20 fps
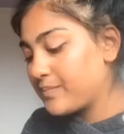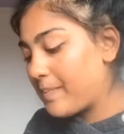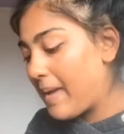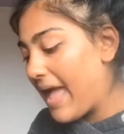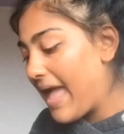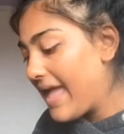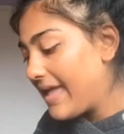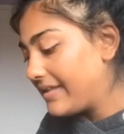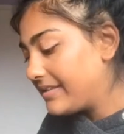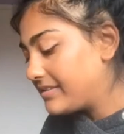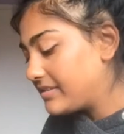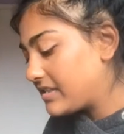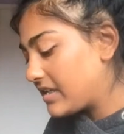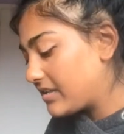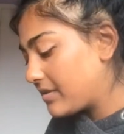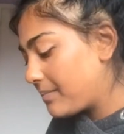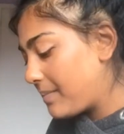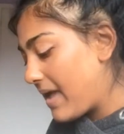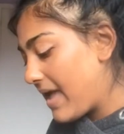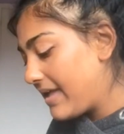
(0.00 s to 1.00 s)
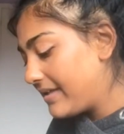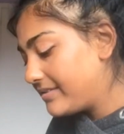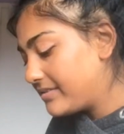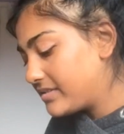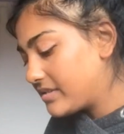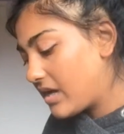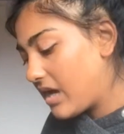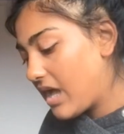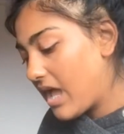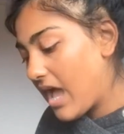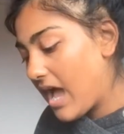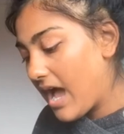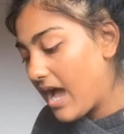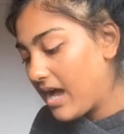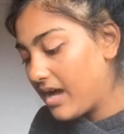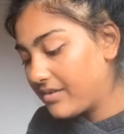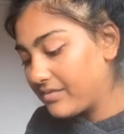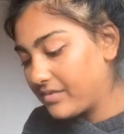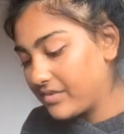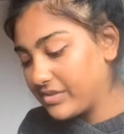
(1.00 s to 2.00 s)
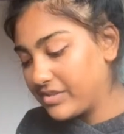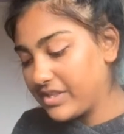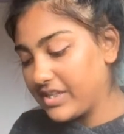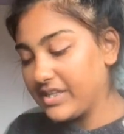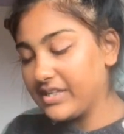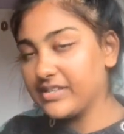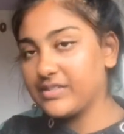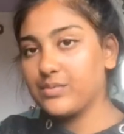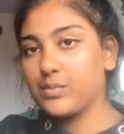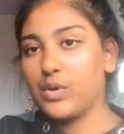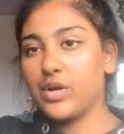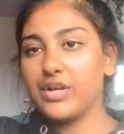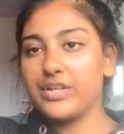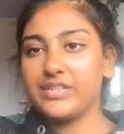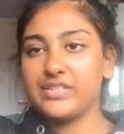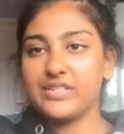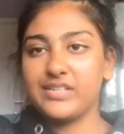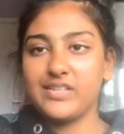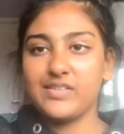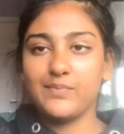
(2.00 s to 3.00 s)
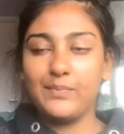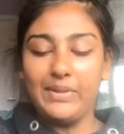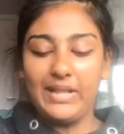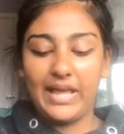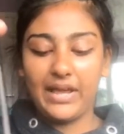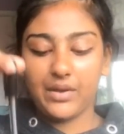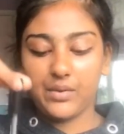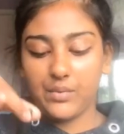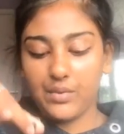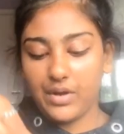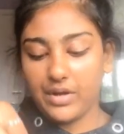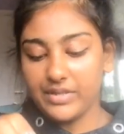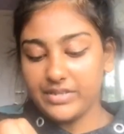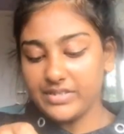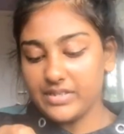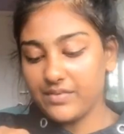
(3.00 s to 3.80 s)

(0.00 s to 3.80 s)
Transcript: Pens, like the pens I have are these ones, these black ones.